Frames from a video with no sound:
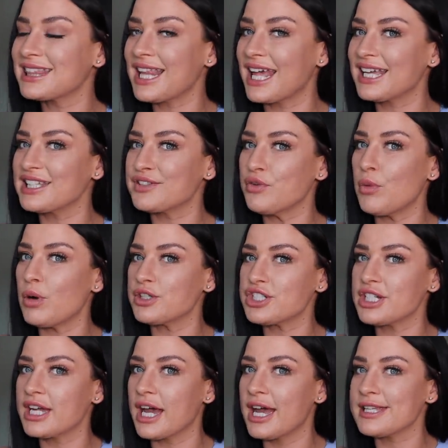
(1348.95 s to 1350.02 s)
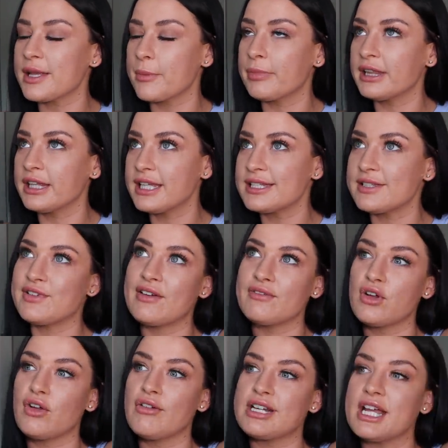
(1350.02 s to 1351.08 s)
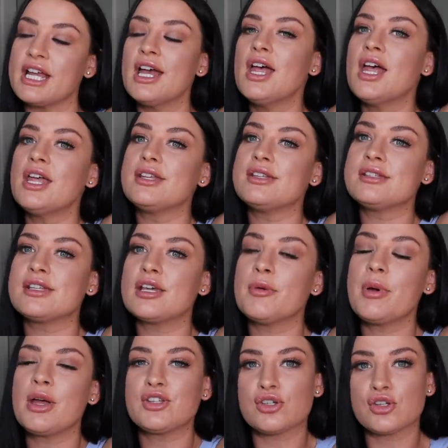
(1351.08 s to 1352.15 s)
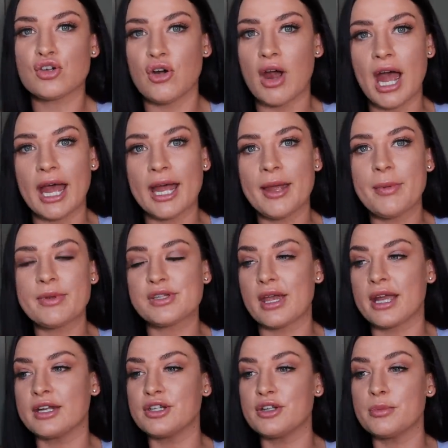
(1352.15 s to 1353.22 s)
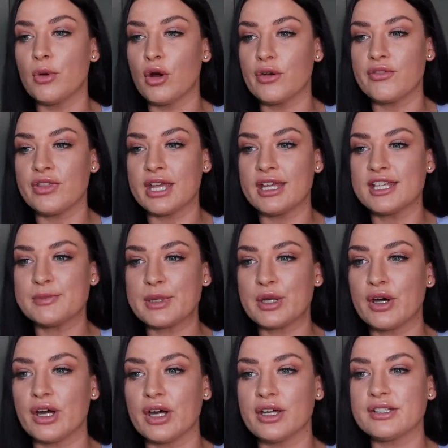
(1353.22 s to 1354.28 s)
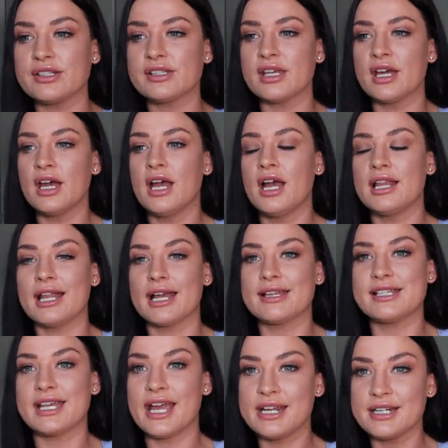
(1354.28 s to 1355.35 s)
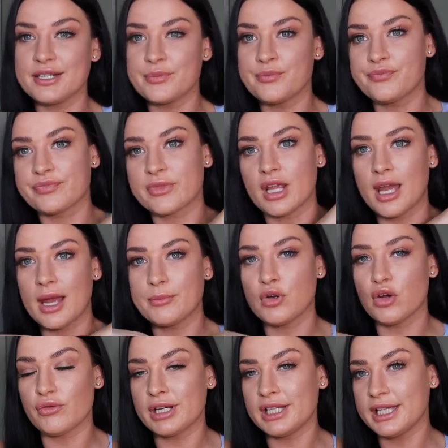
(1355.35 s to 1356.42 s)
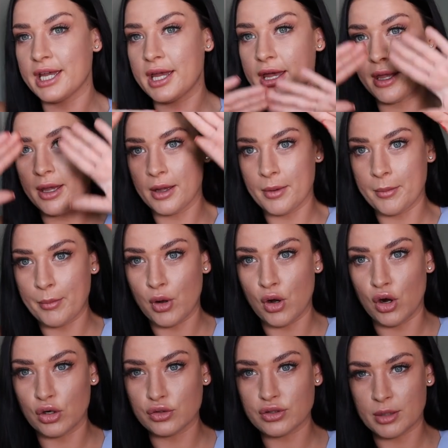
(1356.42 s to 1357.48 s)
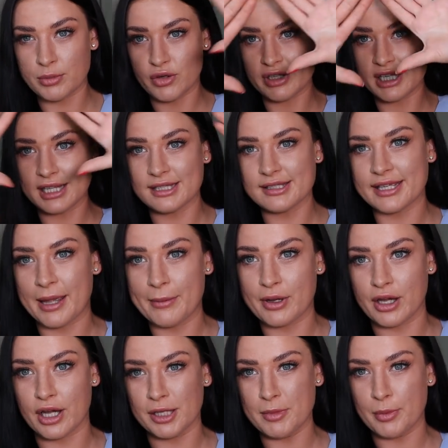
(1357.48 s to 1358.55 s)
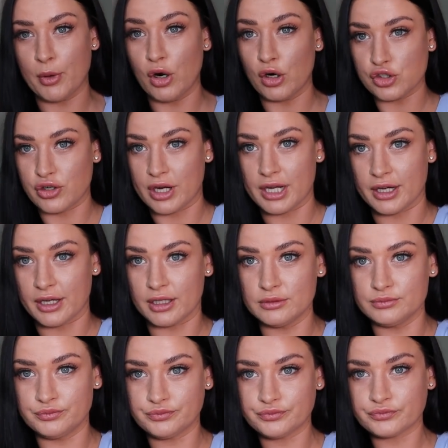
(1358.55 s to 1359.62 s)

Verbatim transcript: Thanks for watching, guys. Please, if you haven't already, subscribe so I can do more of these, because like I said, I'm not really a port I'm not really a landscape girl, I'm a portrait girl.